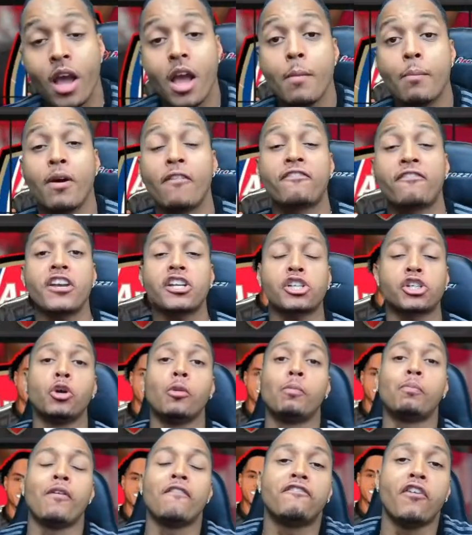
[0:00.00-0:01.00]
Professional
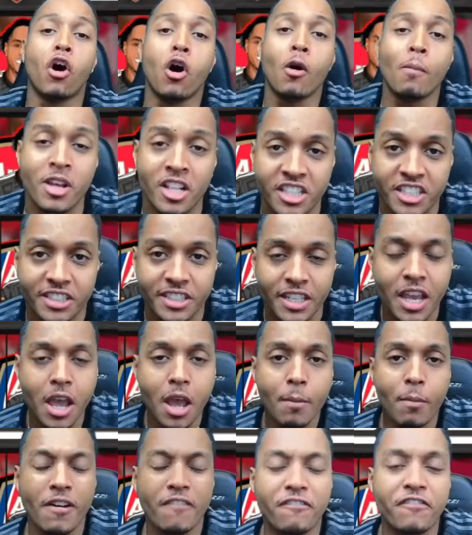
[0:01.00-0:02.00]
performance
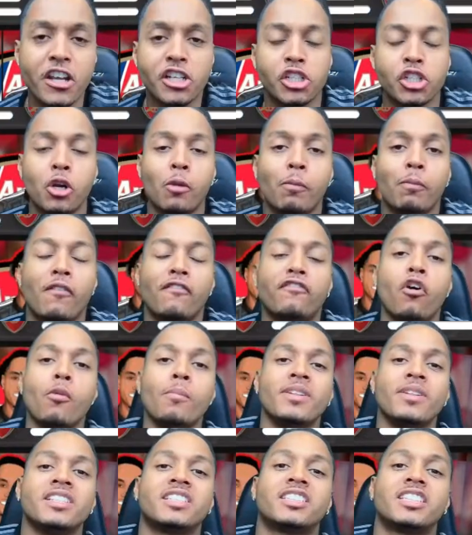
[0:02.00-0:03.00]

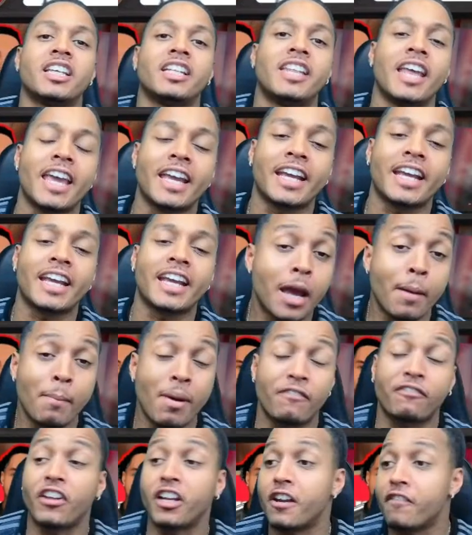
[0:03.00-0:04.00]
today, caramba. I
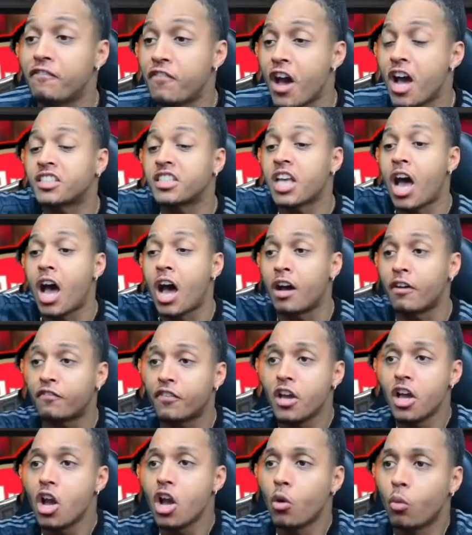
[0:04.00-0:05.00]
think the first half
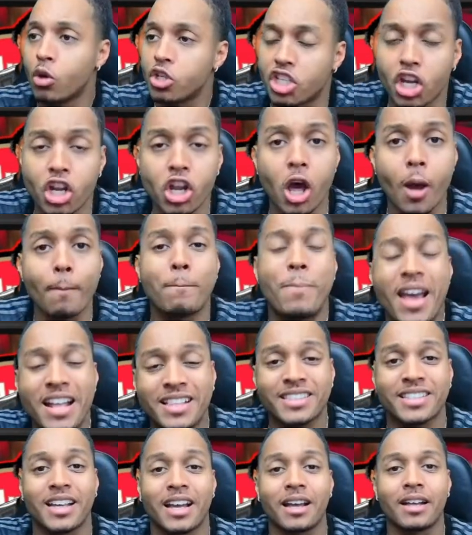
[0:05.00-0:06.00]
was a lot
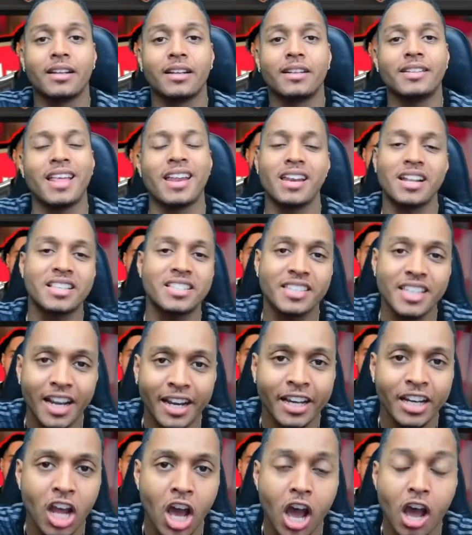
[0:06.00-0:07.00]
better than the
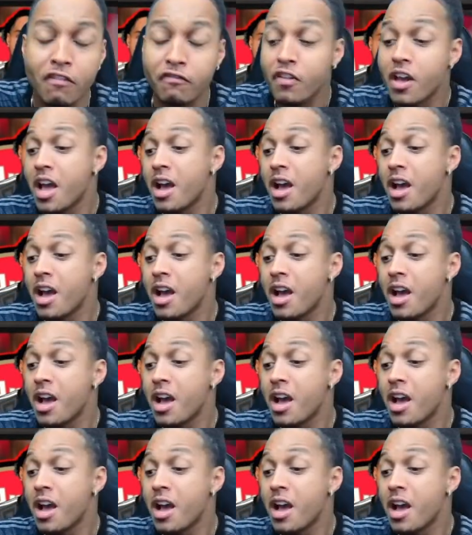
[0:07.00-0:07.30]
second half.